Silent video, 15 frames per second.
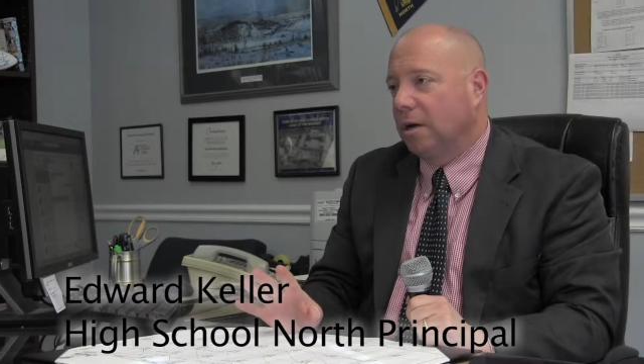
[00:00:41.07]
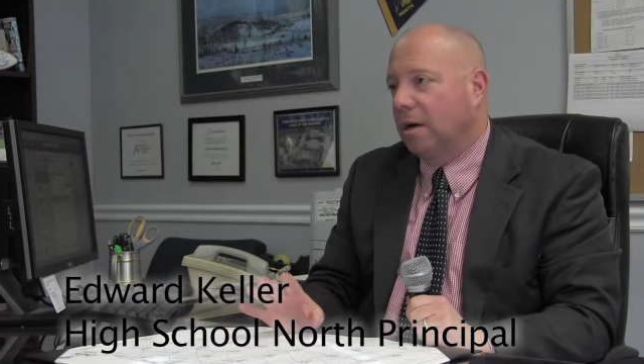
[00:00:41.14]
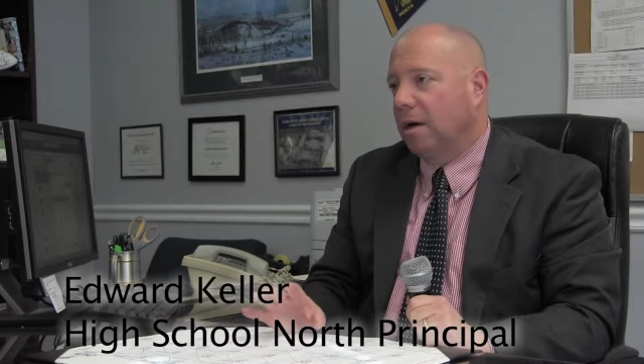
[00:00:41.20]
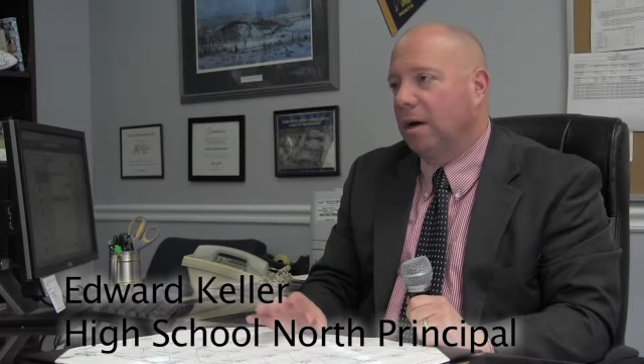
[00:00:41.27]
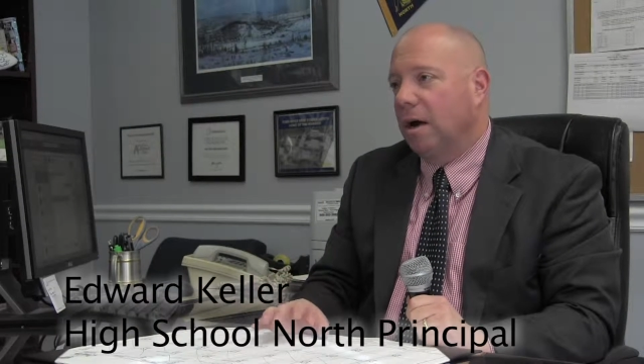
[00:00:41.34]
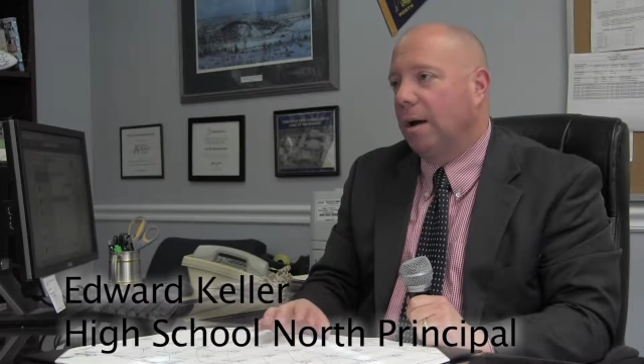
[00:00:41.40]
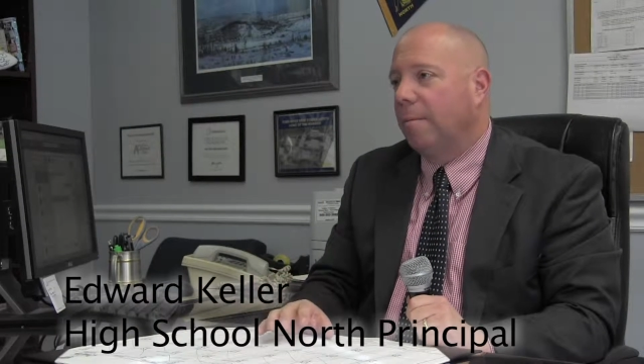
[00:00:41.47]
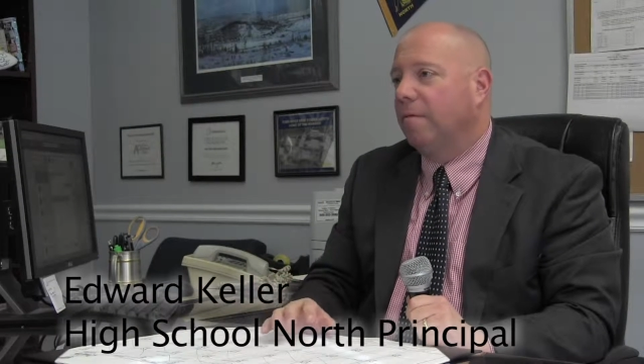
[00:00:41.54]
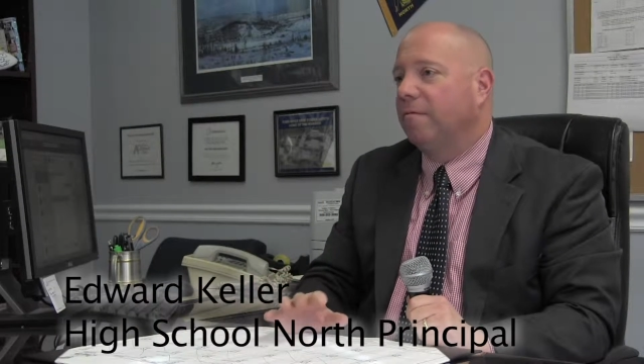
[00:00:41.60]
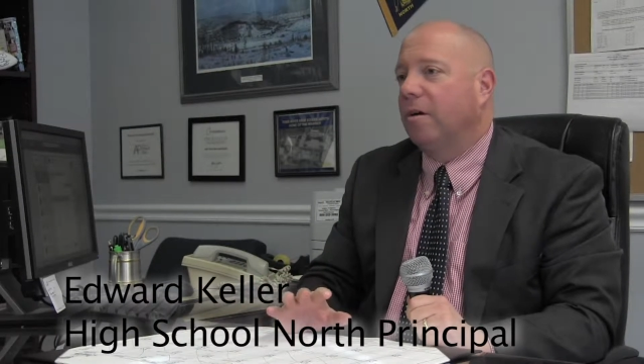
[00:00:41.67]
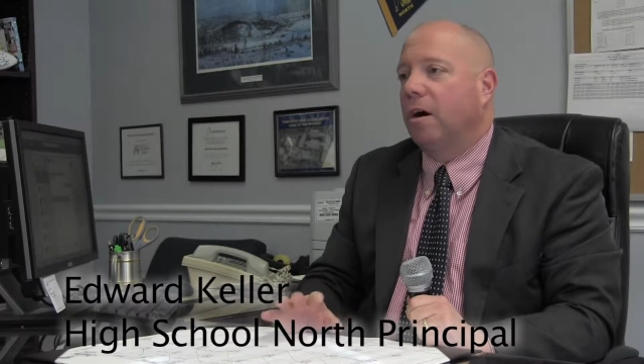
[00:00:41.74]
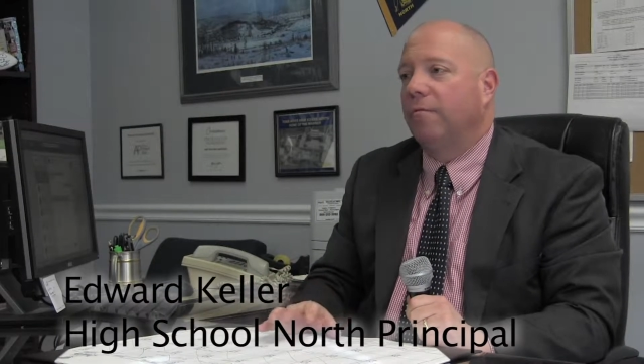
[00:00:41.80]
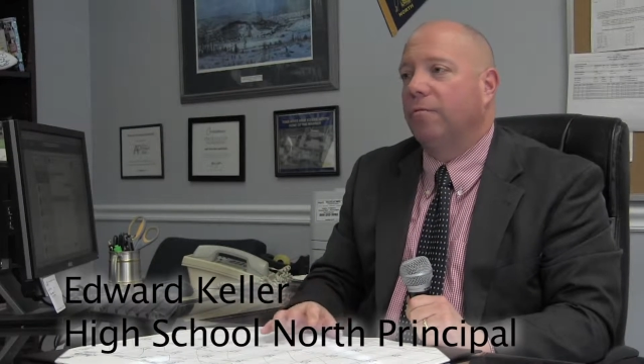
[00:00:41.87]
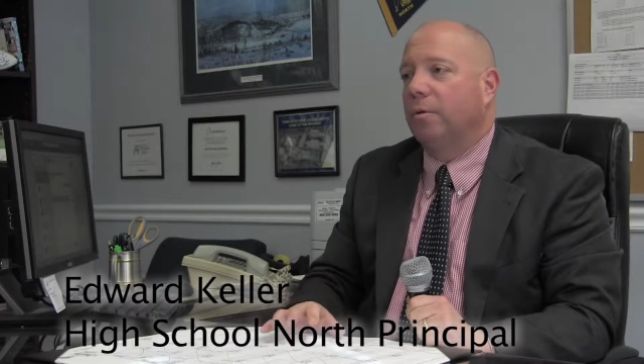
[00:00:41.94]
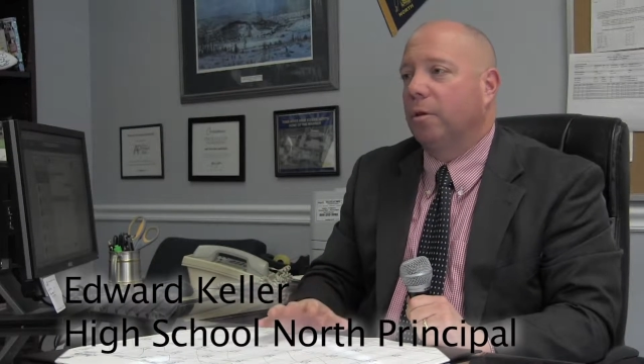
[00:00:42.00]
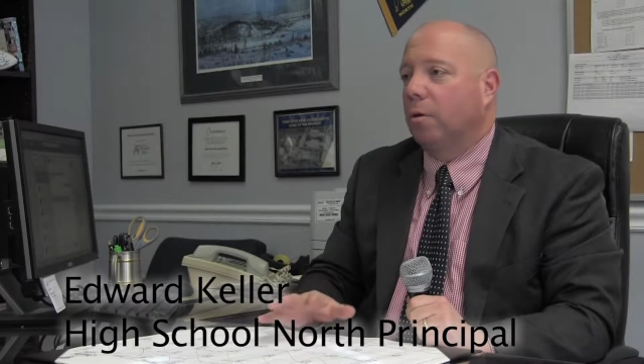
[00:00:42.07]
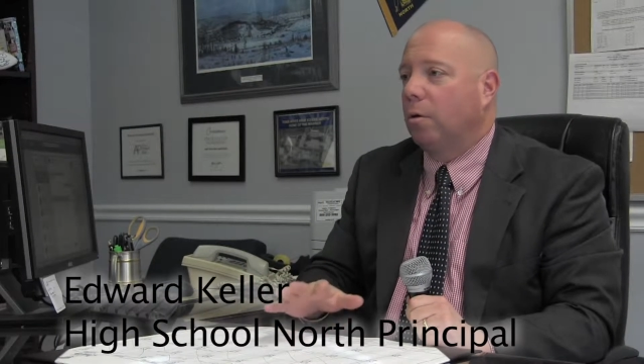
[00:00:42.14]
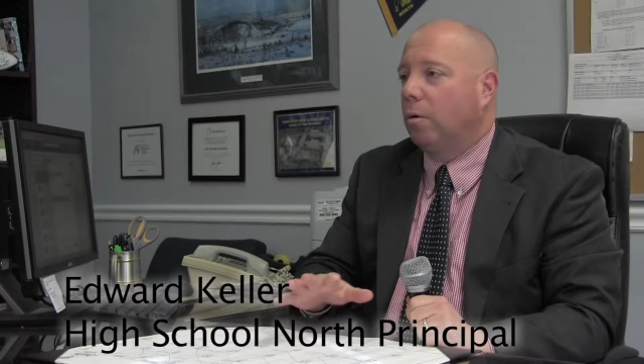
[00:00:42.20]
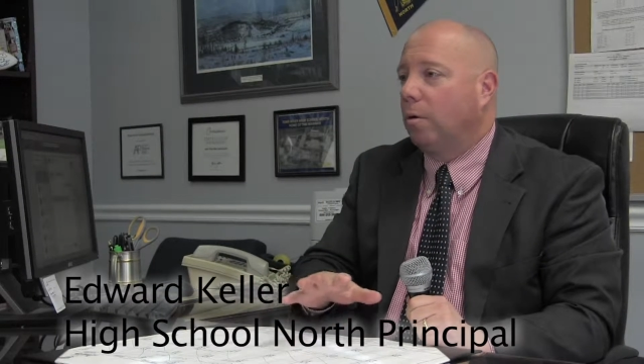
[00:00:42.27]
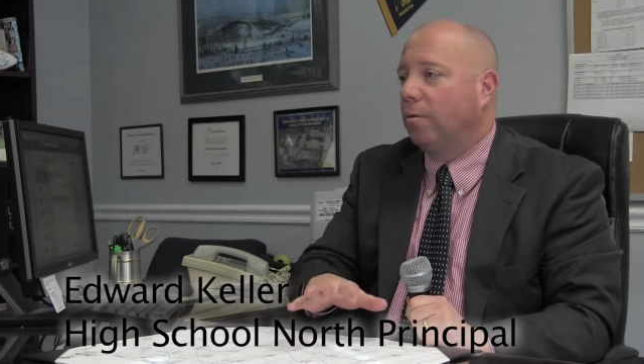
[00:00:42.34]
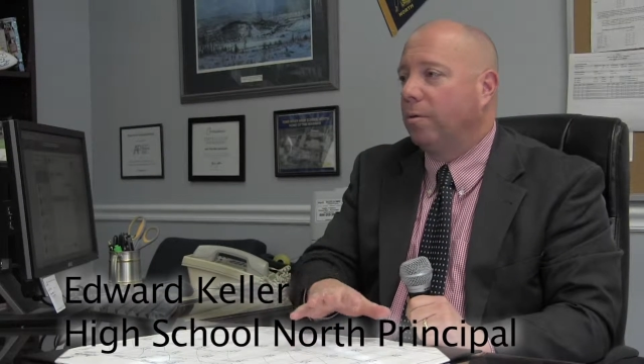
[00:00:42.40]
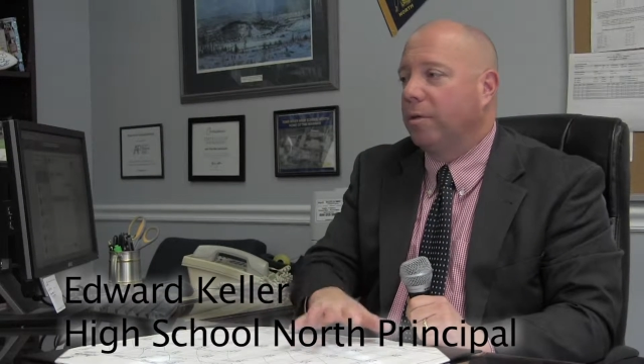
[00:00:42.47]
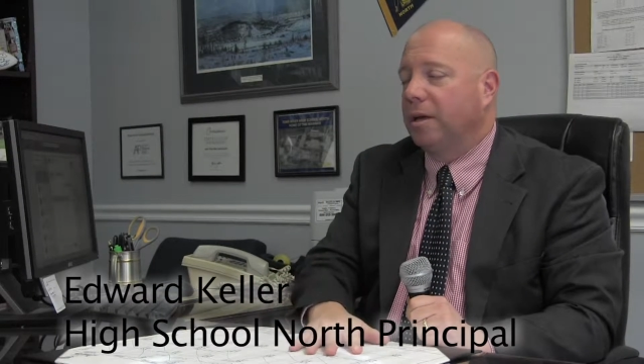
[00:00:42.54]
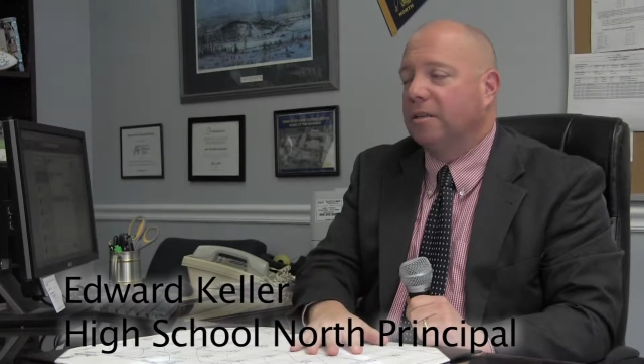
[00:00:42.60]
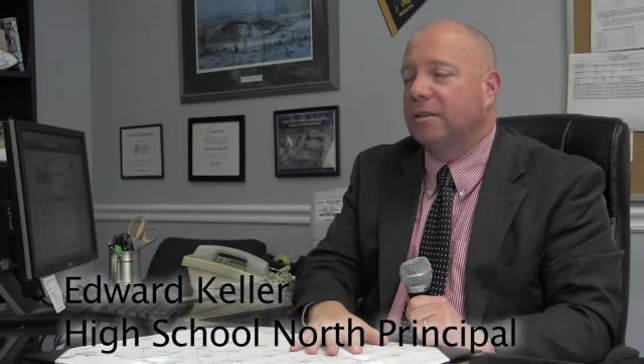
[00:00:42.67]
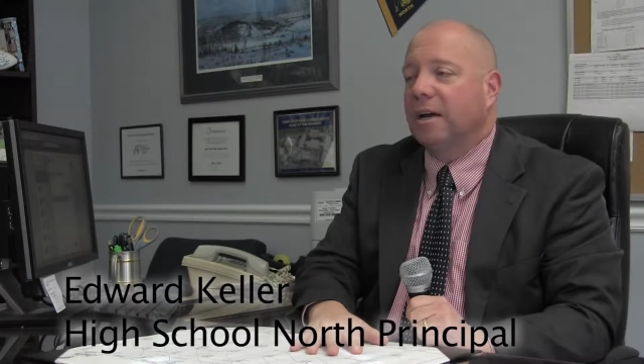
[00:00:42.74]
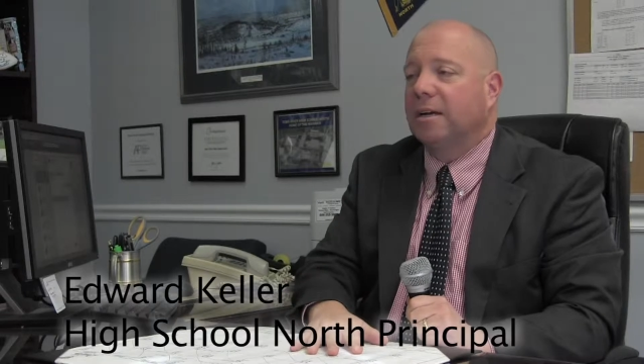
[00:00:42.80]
Uh, I'm involved with things